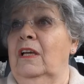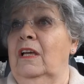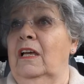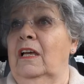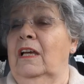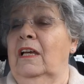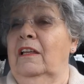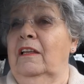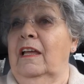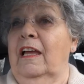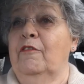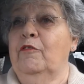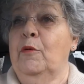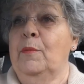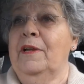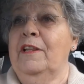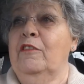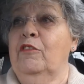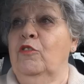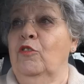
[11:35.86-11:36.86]
Uh,
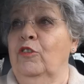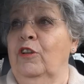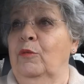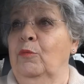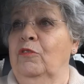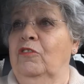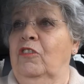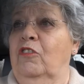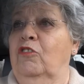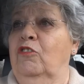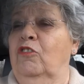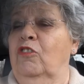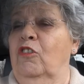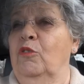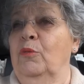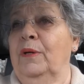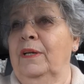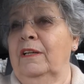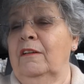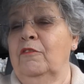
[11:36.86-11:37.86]
everybody thought it was a
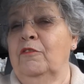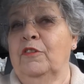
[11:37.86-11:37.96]
shoe in